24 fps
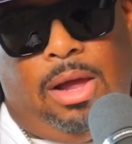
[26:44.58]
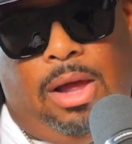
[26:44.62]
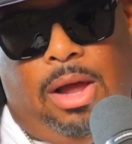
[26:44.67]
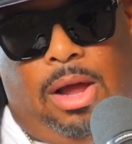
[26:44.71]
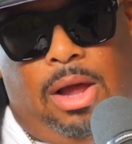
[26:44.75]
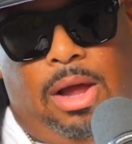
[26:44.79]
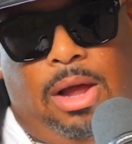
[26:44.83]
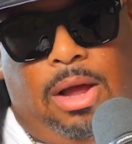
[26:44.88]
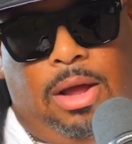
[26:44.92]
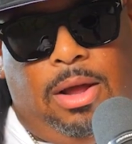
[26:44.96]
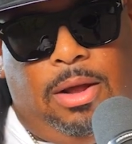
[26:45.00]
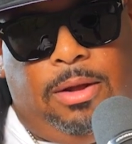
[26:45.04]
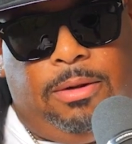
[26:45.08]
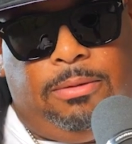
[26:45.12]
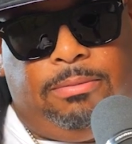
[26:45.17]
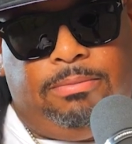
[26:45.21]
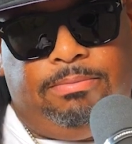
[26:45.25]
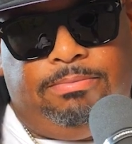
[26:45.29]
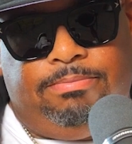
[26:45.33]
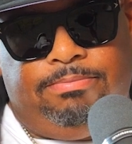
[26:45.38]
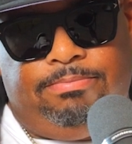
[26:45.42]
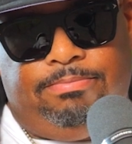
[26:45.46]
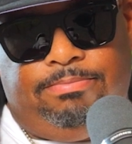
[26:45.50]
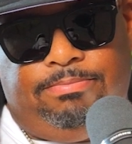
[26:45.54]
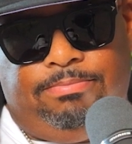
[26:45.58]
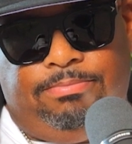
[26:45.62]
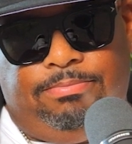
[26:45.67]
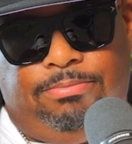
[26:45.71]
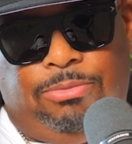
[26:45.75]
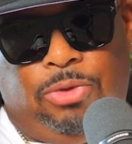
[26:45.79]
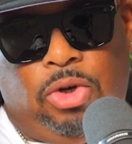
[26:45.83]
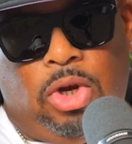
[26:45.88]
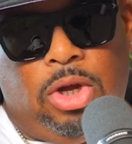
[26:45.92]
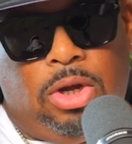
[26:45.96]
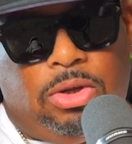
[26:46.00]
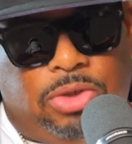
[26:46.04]

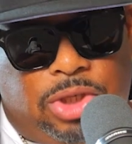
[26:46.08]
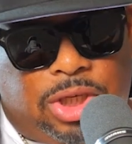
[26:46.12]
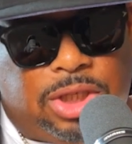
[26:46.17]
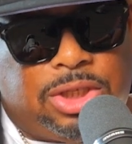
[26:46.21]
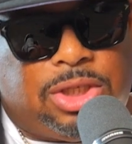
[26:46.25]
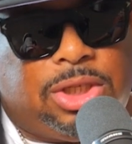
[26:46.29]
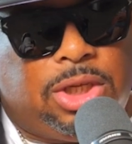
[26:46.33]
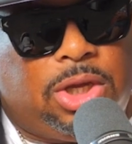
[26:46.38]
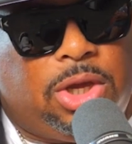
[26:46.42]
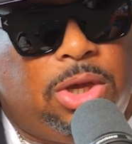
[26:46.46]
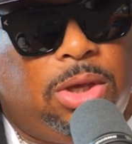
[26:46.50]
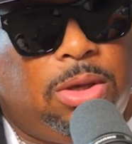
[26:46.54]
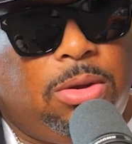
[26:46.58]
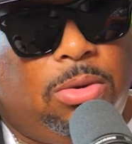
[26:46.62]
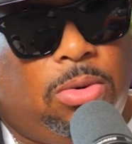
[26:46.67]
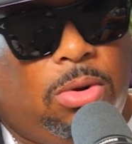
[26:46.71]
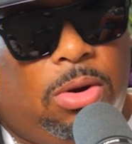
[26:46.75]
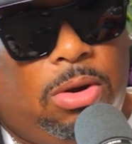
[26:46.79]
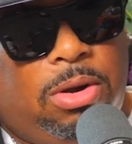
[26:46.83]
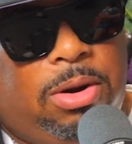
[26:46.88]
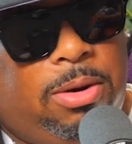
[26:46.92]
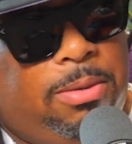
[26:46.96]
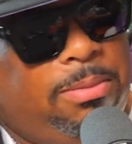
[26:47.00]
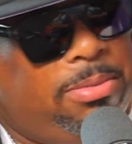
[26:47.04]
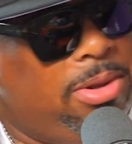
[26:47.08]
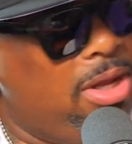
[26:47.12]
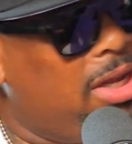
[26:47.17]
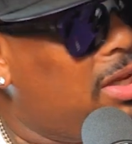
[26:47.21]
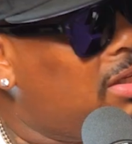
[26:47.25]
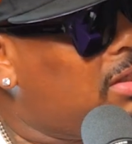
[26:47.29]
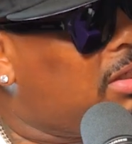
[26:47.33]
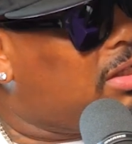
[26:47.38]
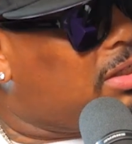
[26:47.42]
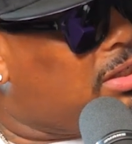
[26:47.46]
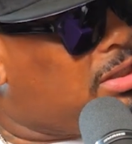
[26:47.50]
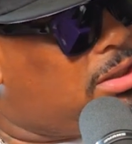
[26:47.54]
Just to keep growing the
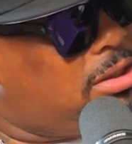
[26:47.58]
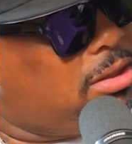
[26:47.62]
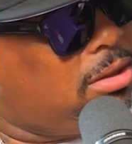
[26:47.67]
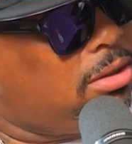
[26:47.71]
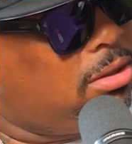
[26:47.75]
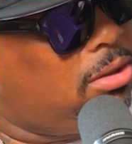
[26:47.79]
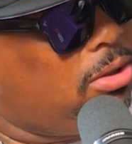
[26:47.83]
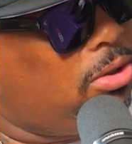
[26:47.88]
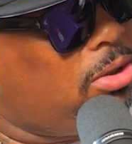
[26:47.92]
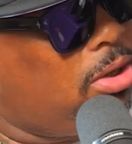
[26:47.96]
business,